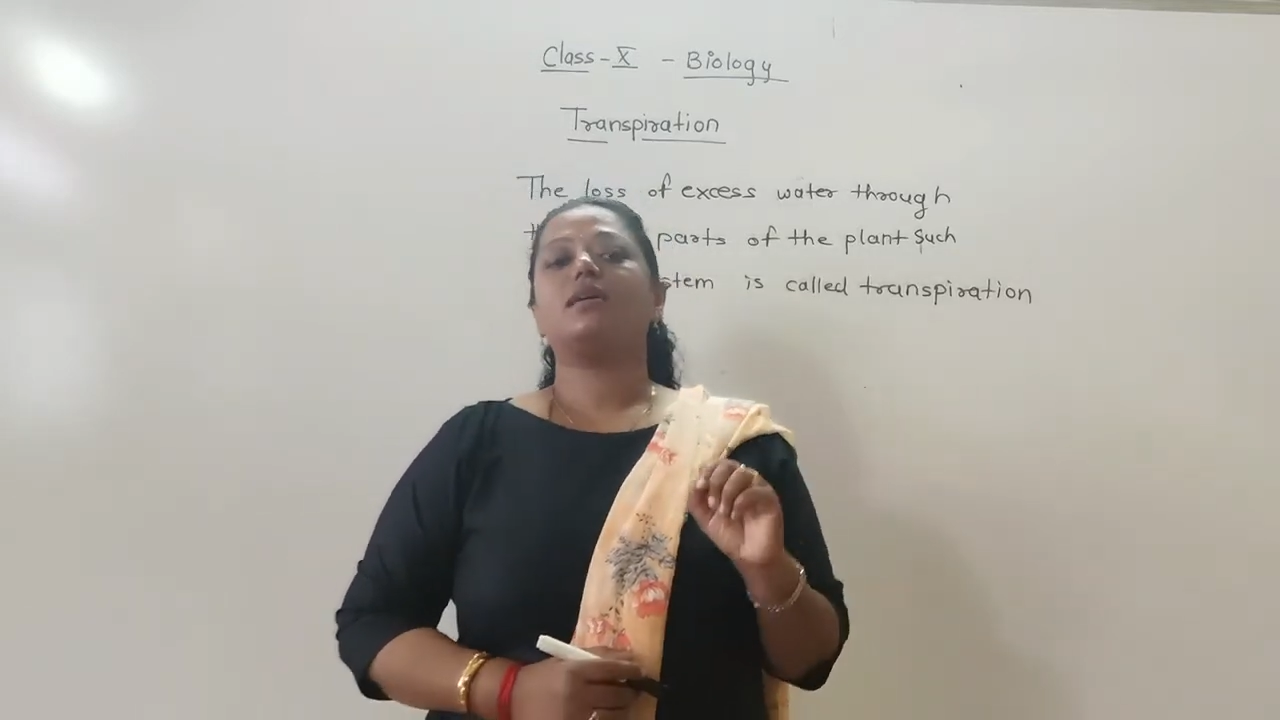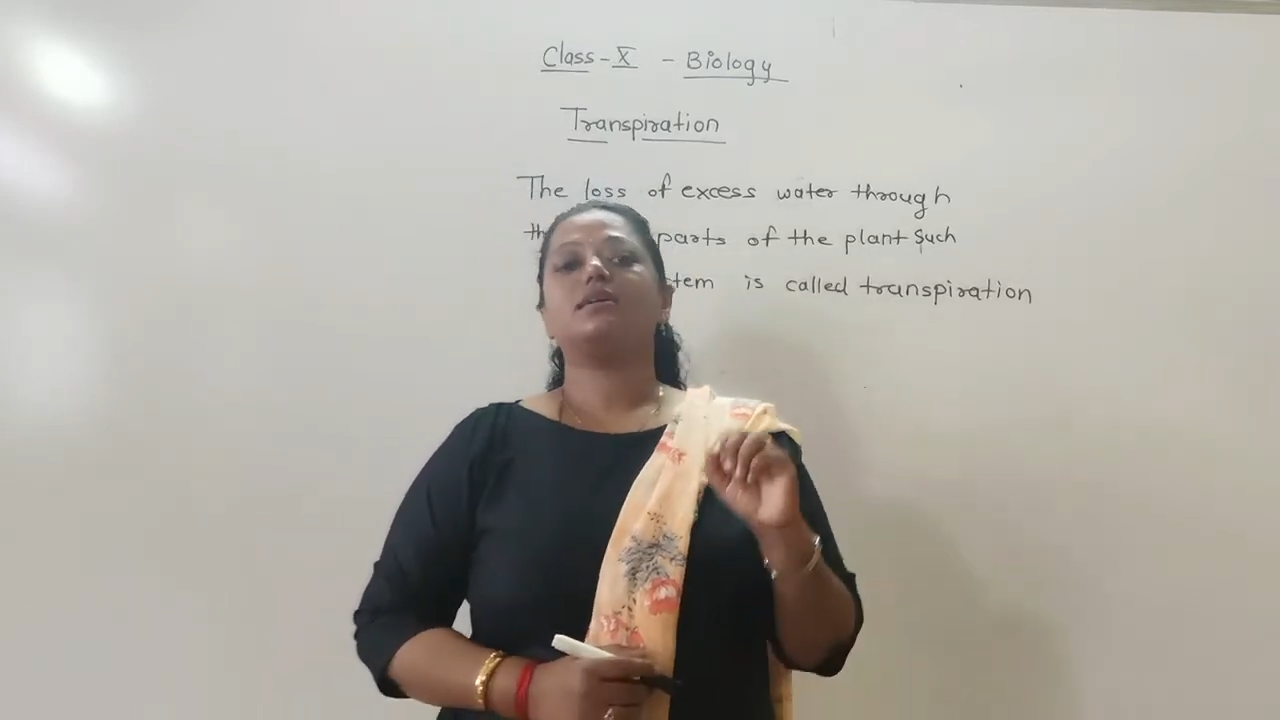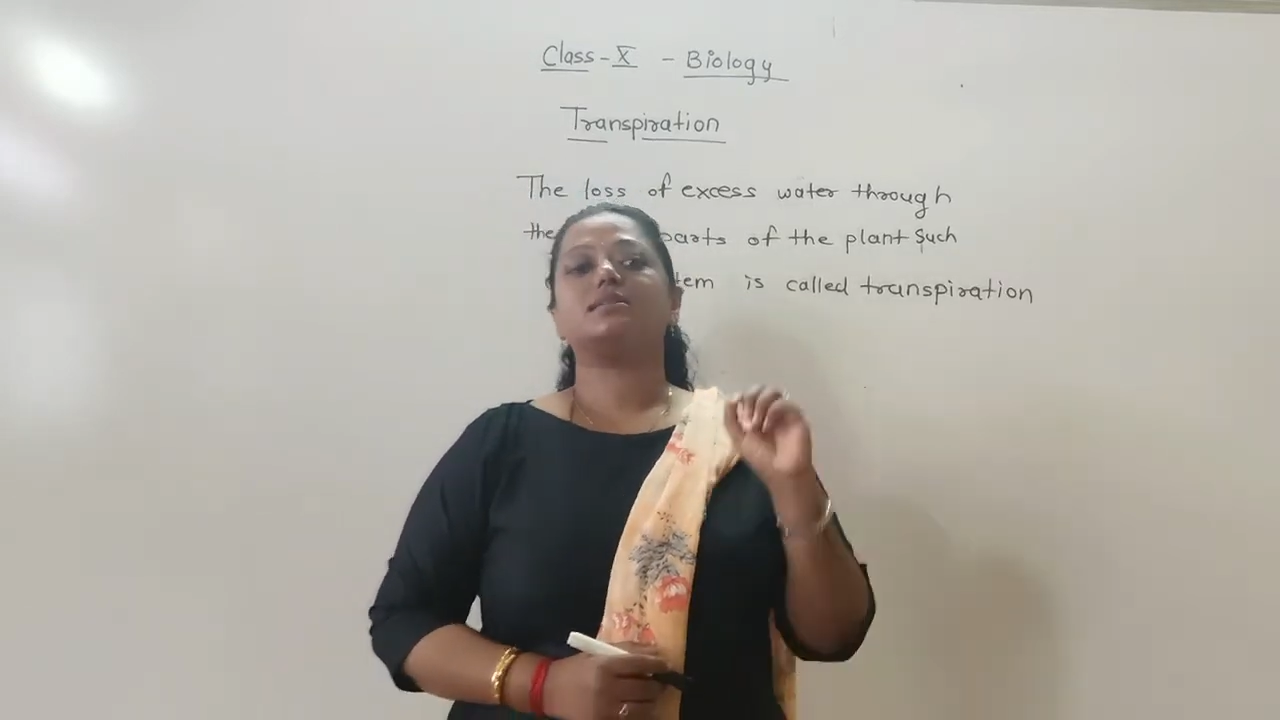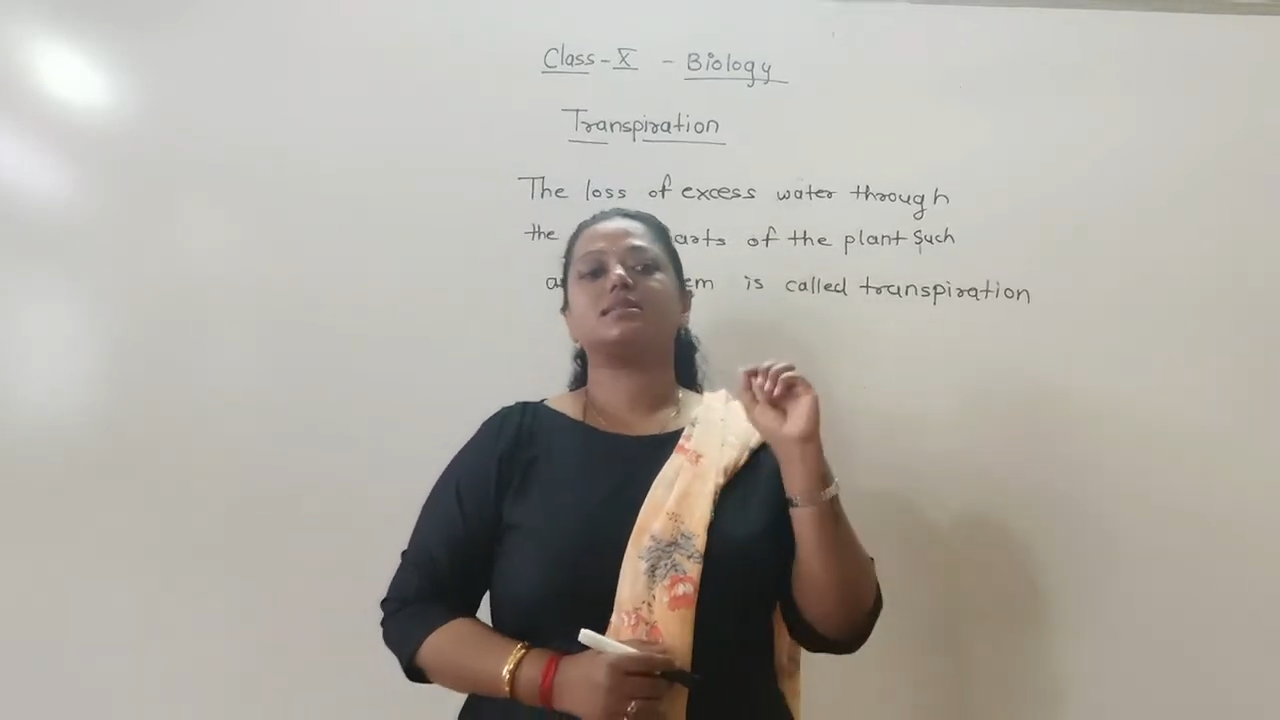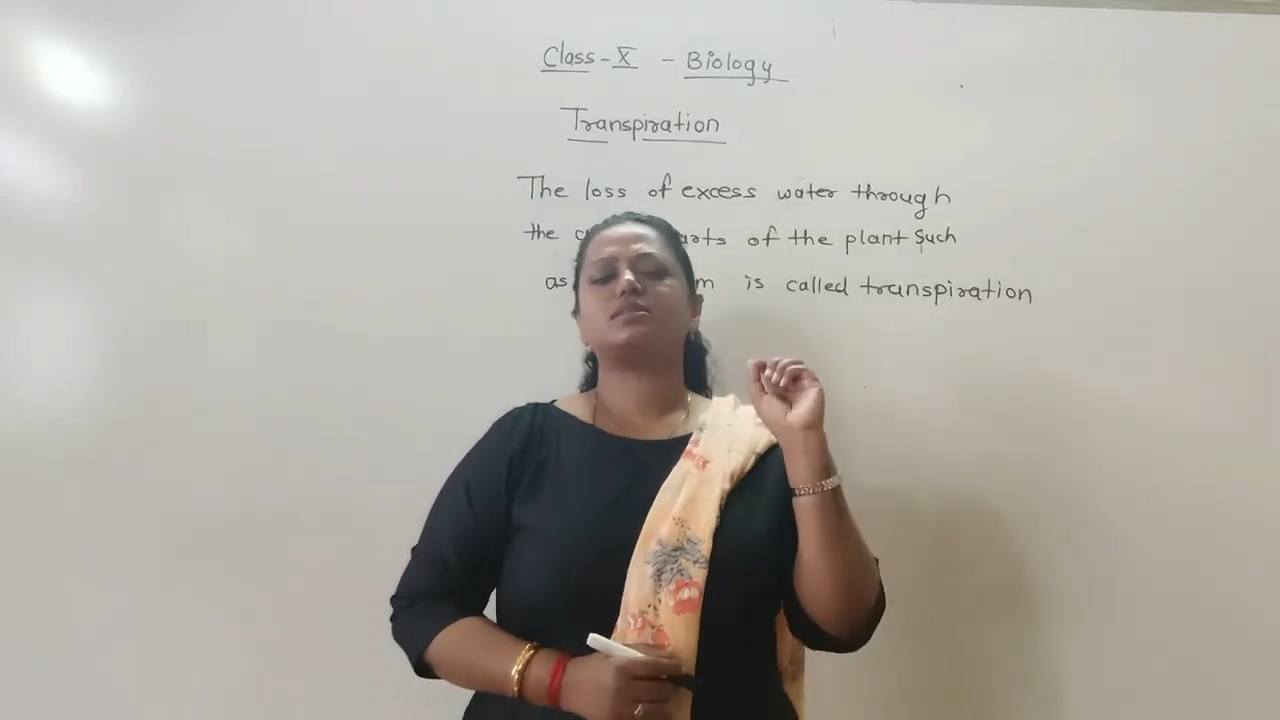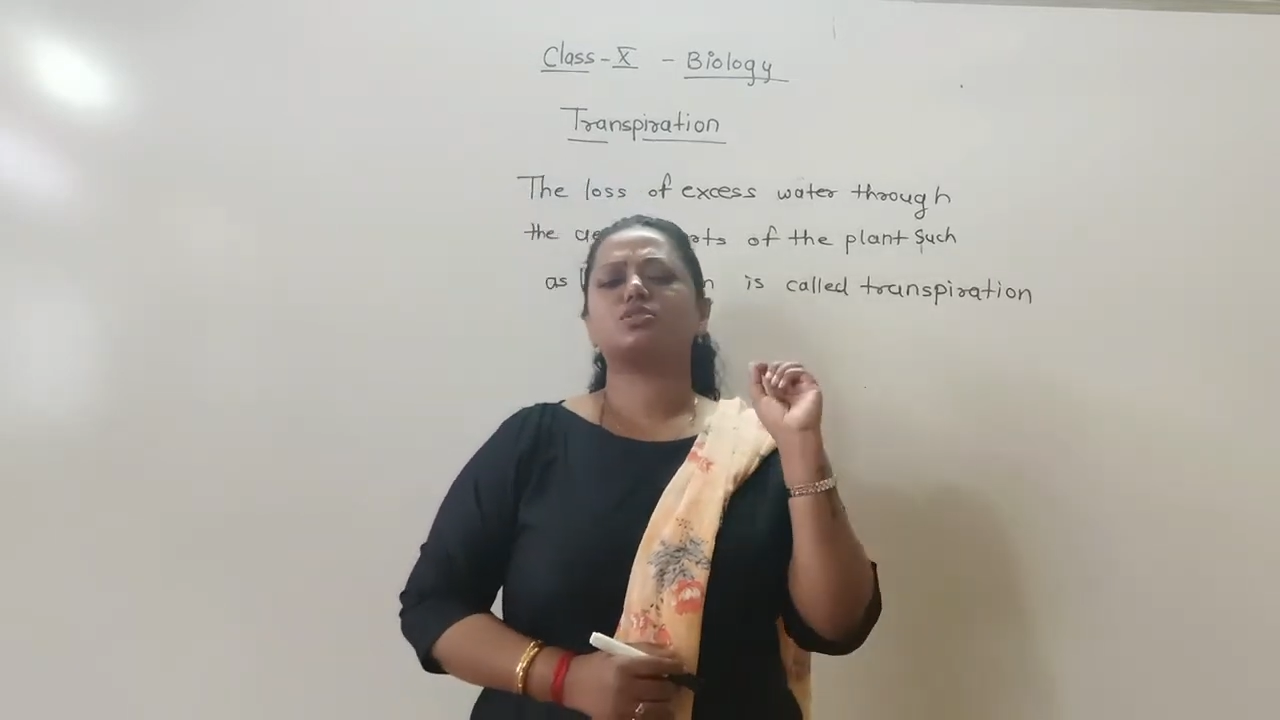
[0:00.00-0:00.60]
is the